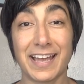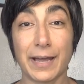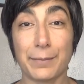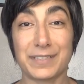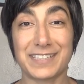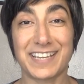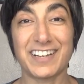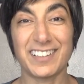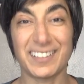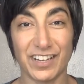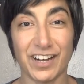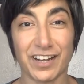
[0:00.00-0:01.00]
but take a
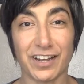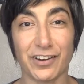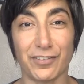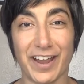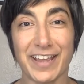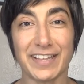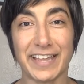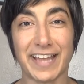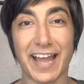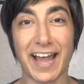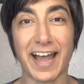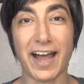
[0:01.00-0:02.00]
look, right? Like,
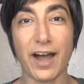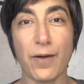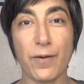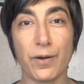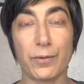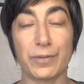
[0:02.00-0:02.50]
how are